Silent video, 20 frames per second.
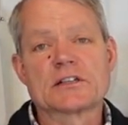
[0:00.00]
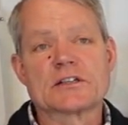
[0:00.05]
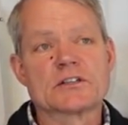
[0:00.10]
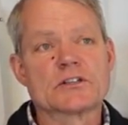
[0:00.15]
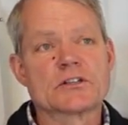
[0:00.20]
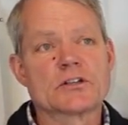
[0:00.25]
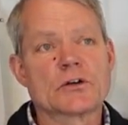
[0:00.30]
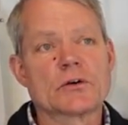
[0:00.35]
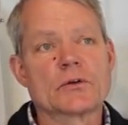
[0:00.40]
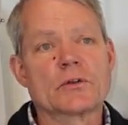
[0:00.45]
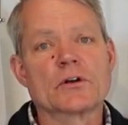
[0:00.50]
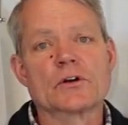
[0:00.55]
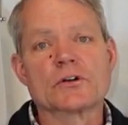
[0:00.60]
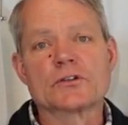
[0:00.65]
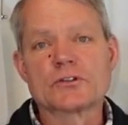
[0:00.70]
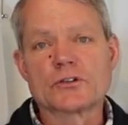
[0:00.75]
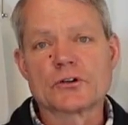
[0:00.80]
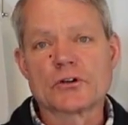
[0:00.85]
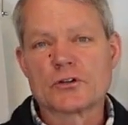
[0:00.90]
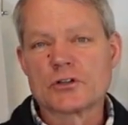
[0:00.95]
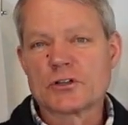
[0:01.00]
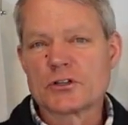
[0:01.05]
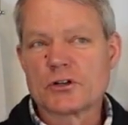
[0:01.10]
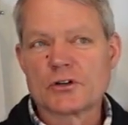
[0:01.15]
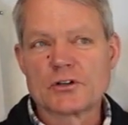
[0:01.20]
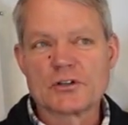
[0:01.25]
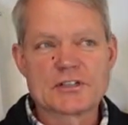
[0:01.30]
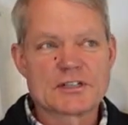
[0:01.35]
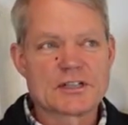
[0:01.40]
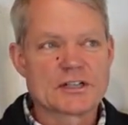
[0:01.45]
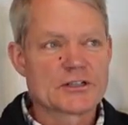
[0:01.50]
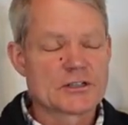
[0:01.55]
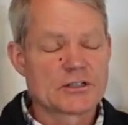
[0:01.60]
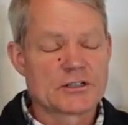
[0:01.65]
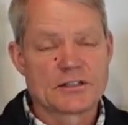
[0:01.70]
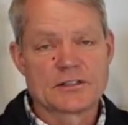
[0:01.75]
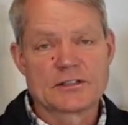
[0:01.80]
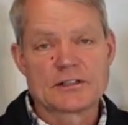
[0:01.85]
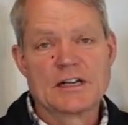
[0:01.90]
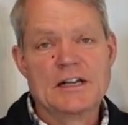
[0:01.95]
and so there are certain
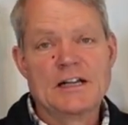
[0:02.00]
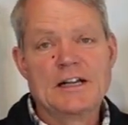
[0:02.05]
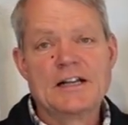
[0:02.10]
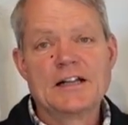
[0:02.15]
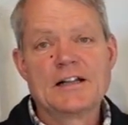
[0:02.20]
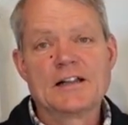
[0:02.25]
jurisdictions,